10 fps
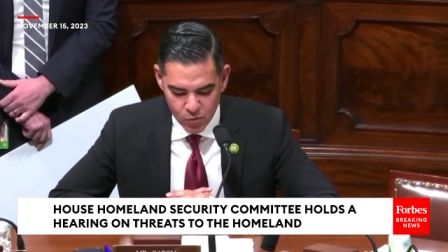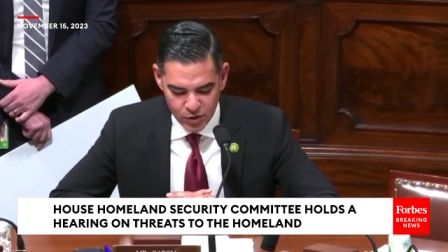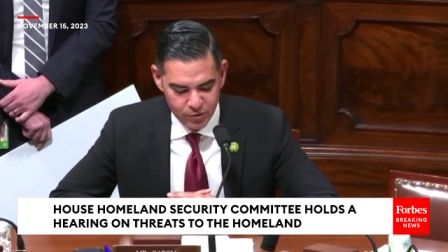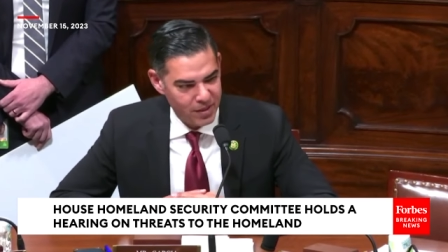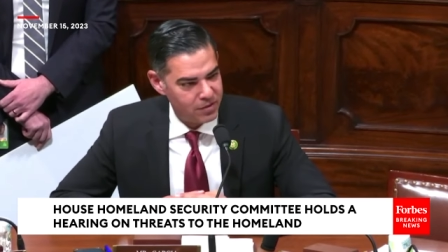
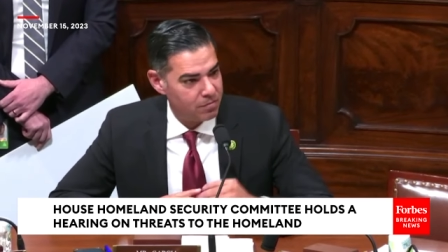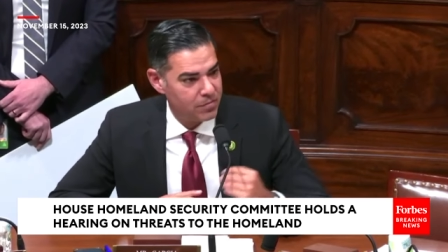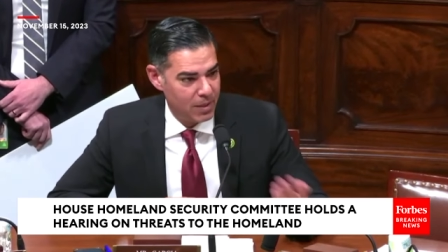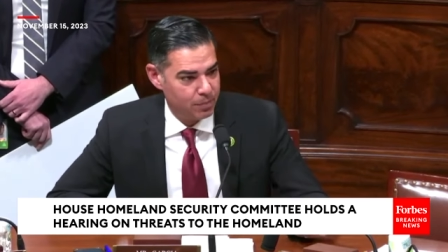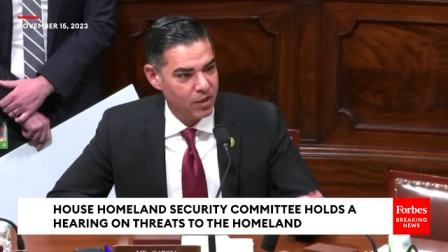which made some
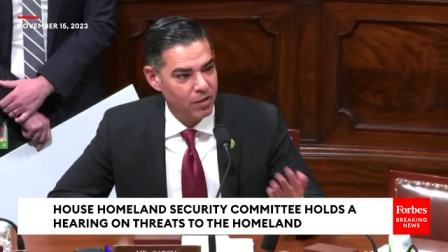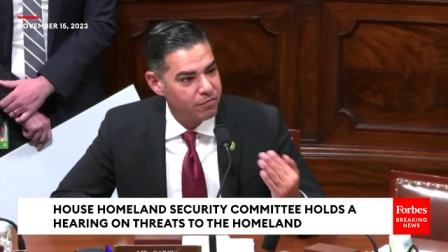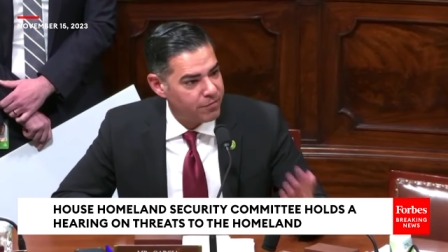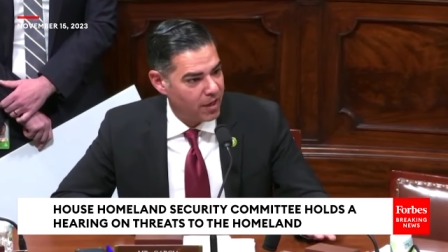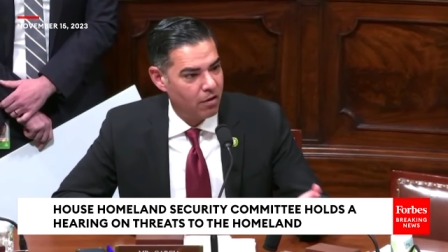deeply
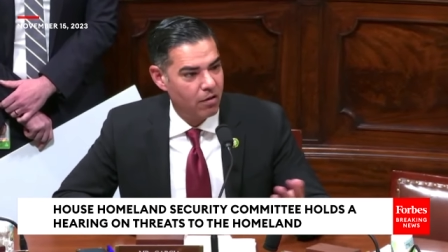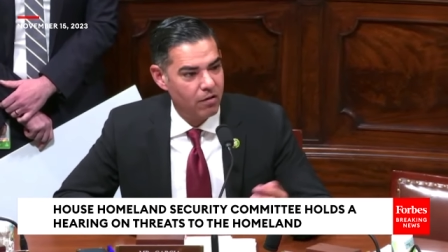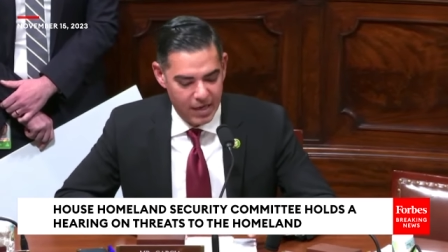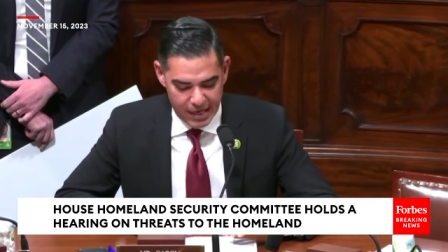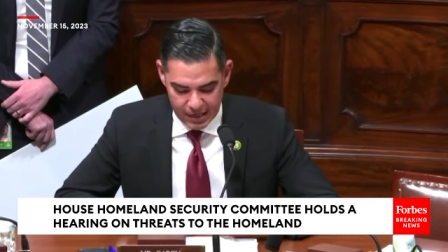
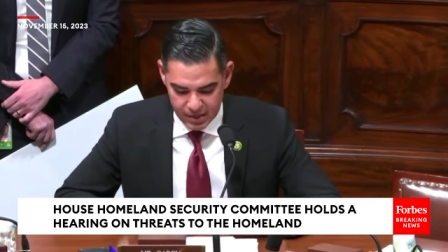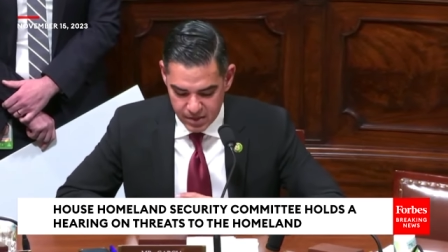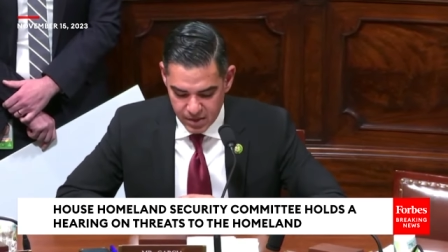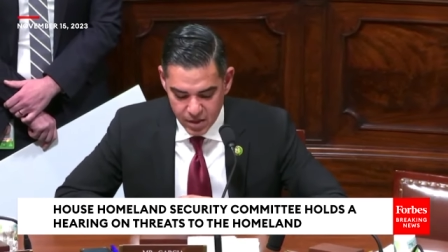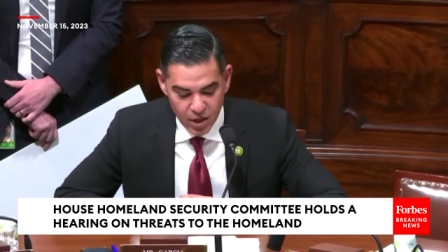unfair
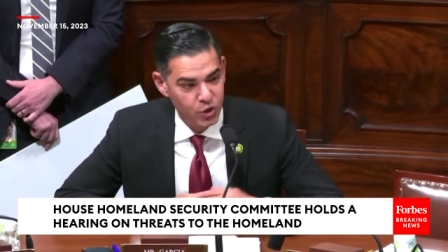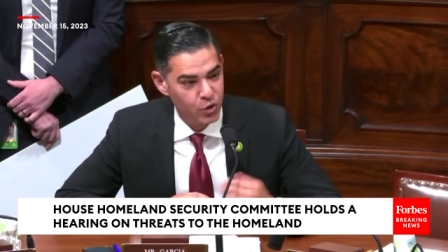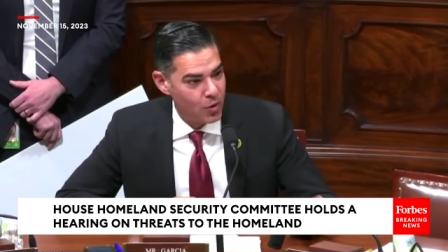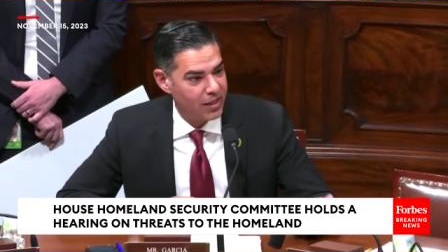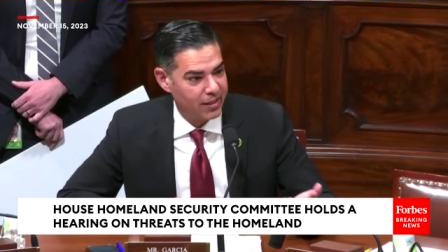and
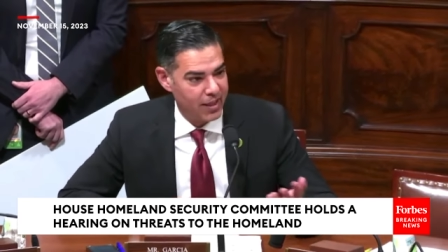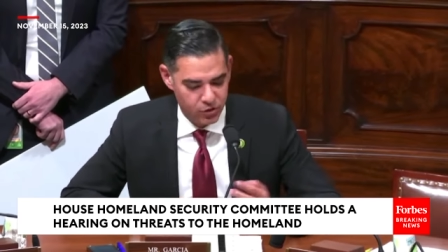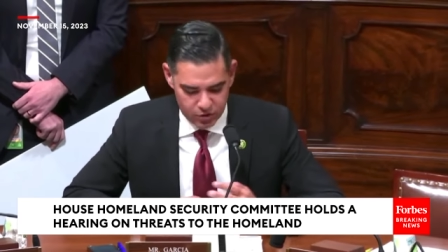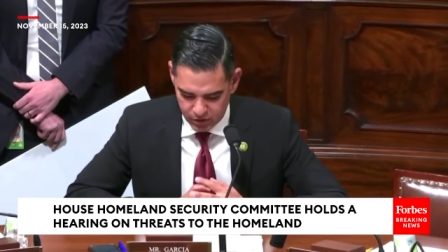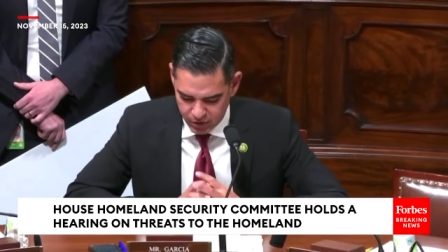untrue
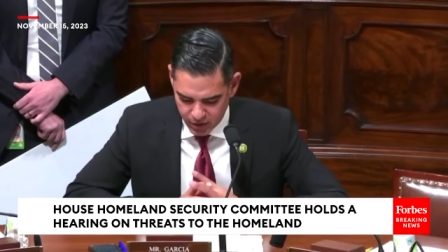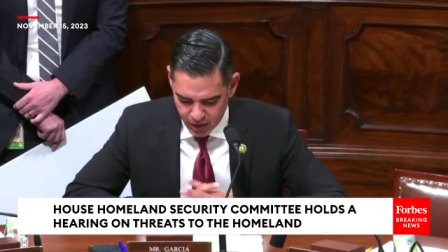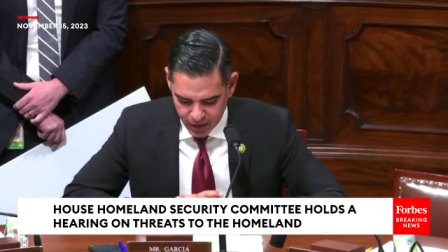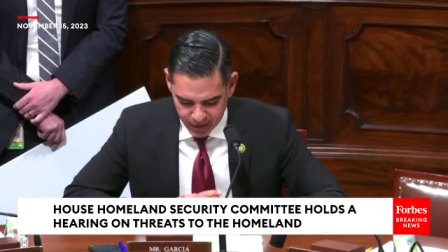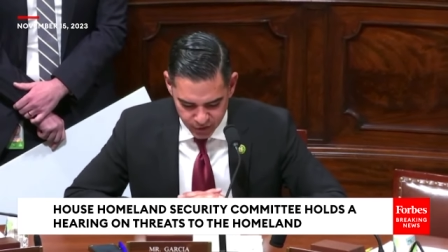allegations
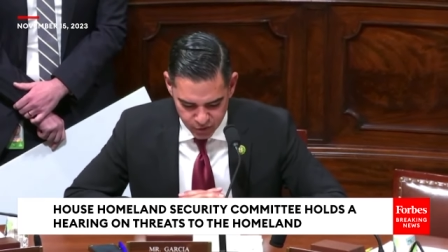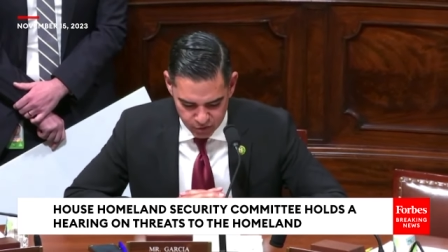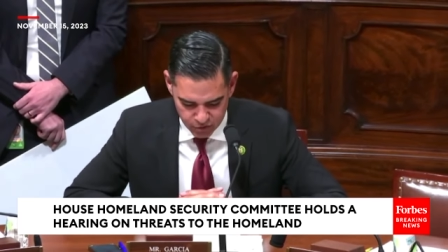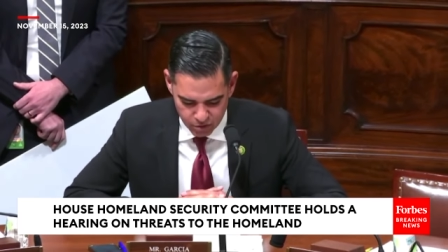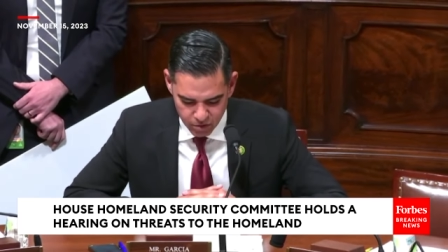uh, against you,
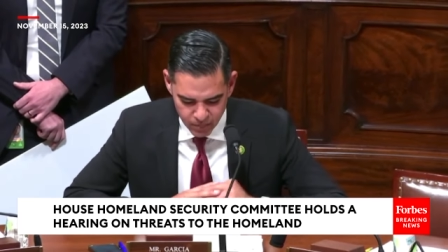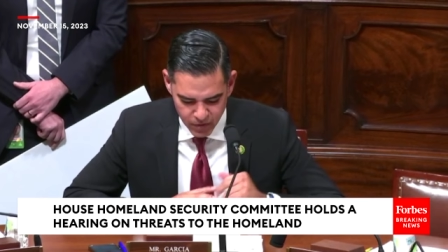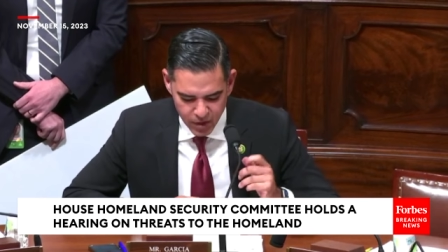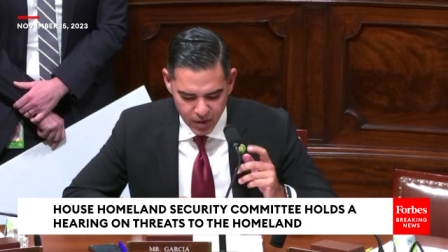sir.